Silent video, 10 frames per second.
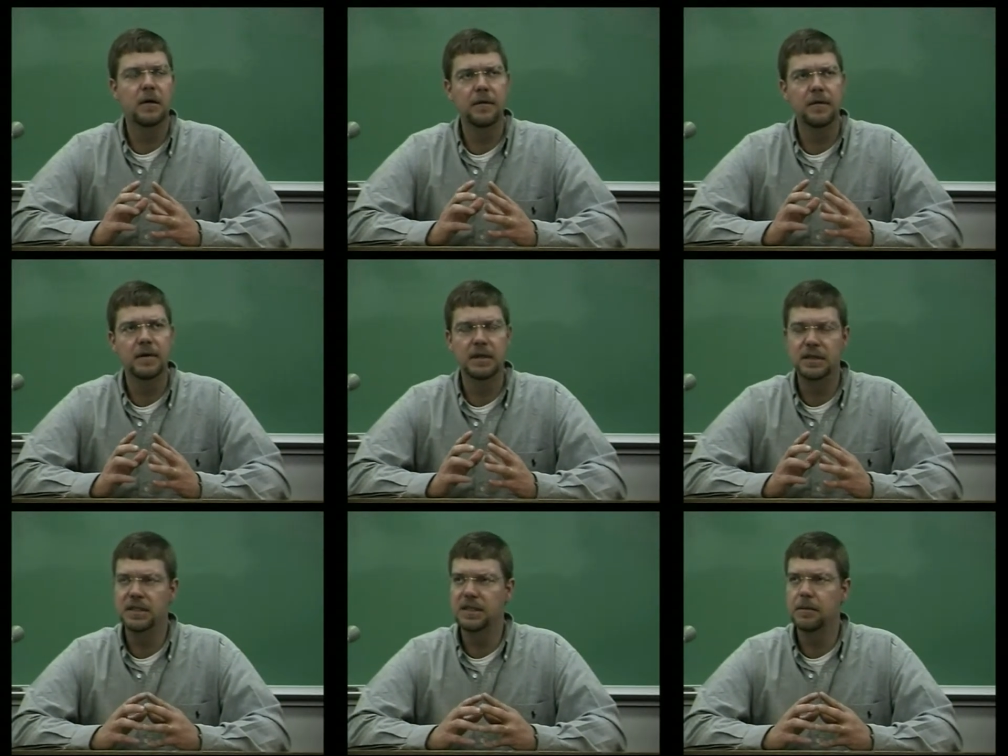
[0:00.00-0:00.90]
of uh,
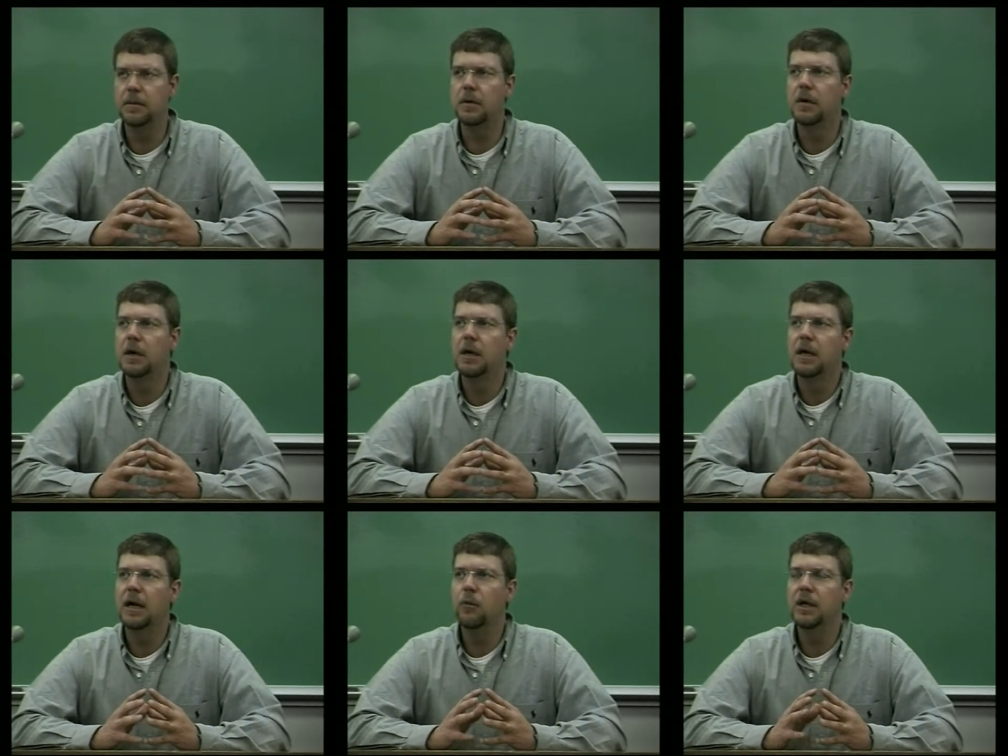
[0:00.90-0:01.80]
December,
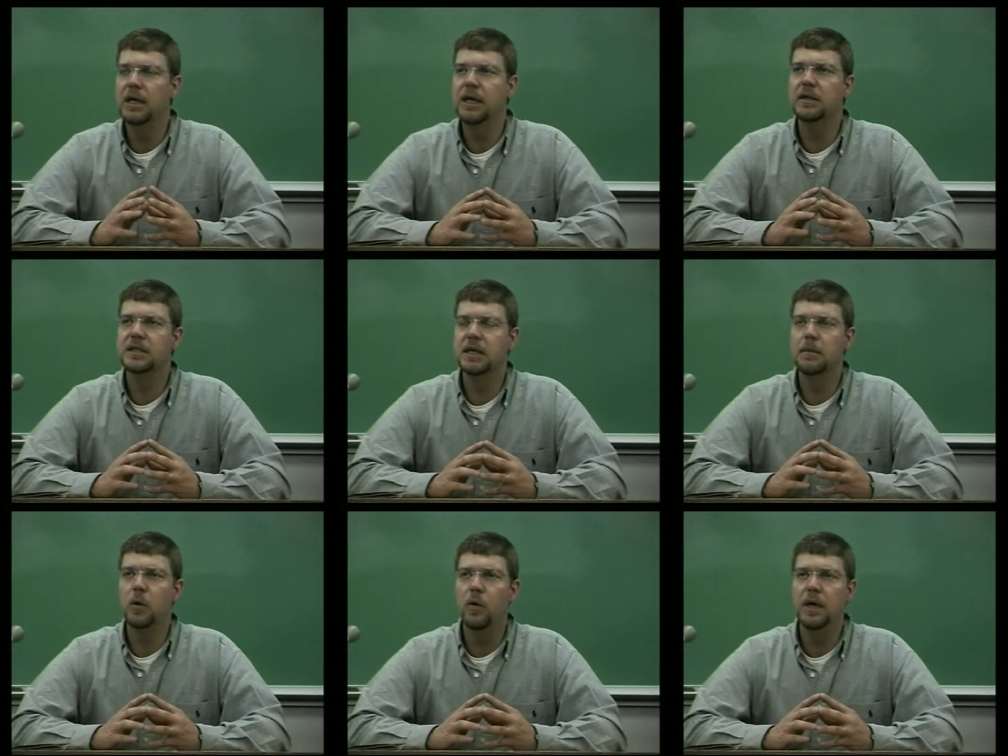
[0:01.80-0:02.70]
and we needed
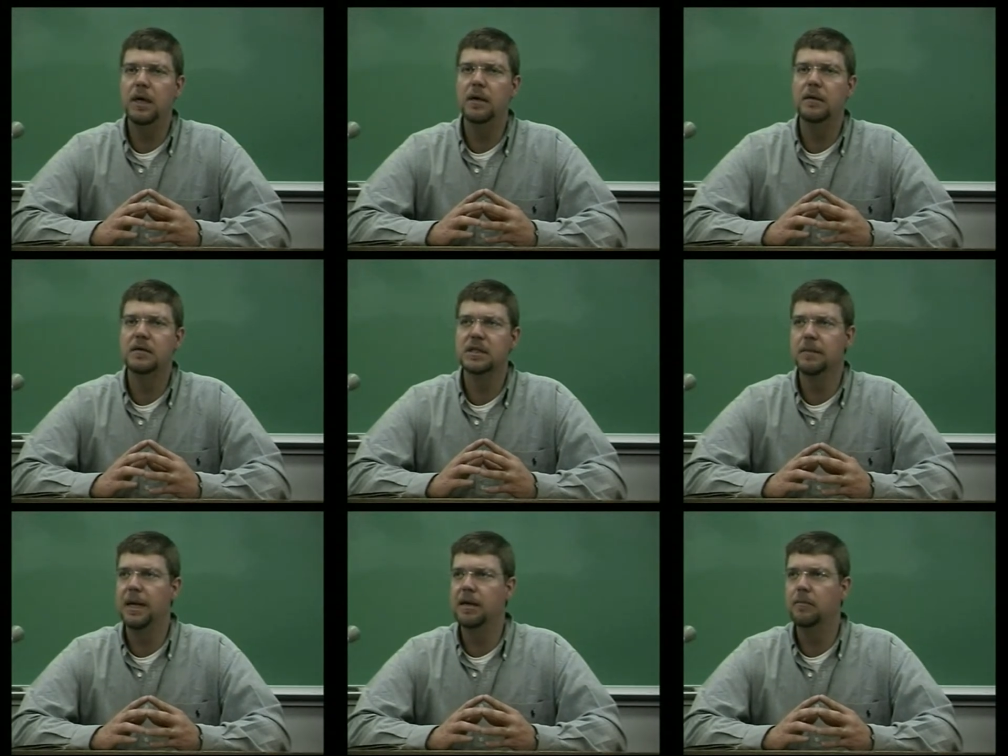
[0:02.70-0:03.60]
Tim Queen to
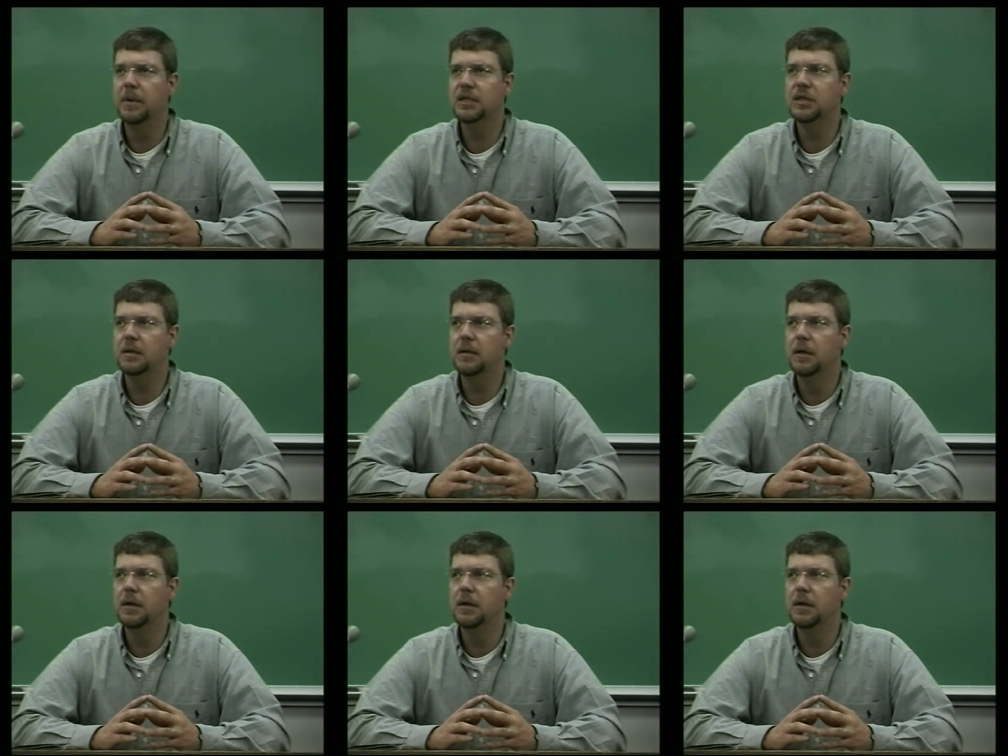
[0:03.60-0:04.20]
make mission.